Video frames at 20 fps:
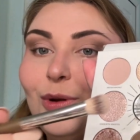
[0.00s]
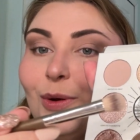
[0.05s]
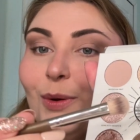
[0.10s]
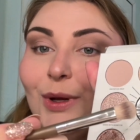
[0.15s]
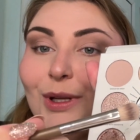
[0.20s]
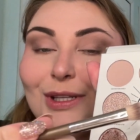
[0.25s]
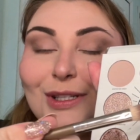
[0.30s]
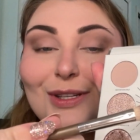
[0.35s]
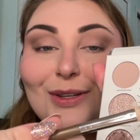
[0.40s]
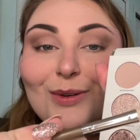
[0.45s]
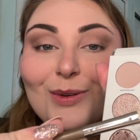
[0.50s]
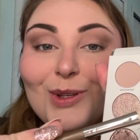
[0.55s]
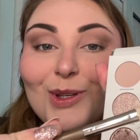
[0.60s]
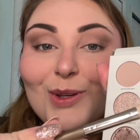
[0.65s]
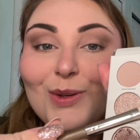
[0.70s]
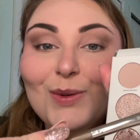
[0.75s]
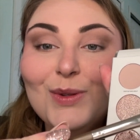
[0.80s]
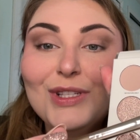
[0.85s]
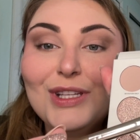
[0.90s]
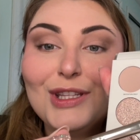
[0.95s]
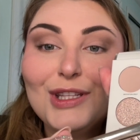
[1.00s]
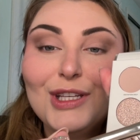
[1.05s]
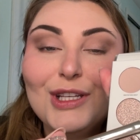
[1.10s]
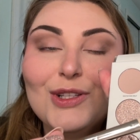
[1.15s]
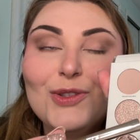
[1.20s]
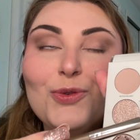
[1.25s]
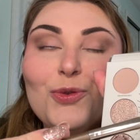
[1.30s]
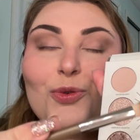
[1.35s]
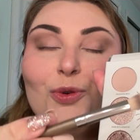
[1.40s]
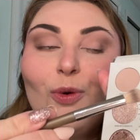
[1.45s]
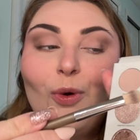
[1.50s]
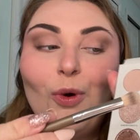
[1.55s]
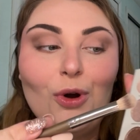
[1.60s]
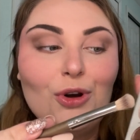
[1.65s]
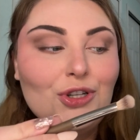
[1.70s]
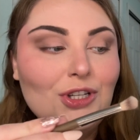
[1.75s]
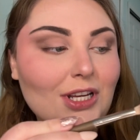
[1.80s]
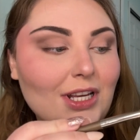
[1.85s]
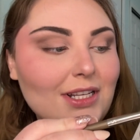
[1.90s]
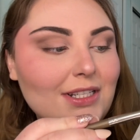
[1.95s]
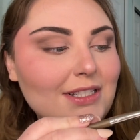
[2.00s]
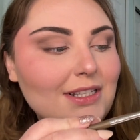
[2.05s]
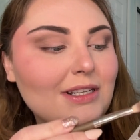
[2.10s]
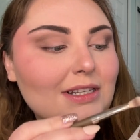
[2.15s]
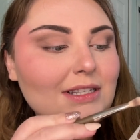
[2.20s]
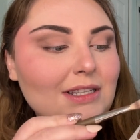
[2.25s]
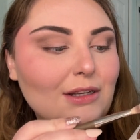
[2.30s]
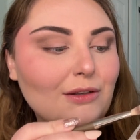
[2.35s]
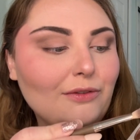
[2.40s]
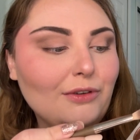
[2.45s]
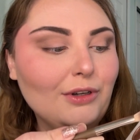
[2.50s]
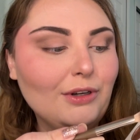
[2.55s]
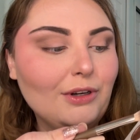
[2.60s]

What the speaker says: going to use this gorgeous silver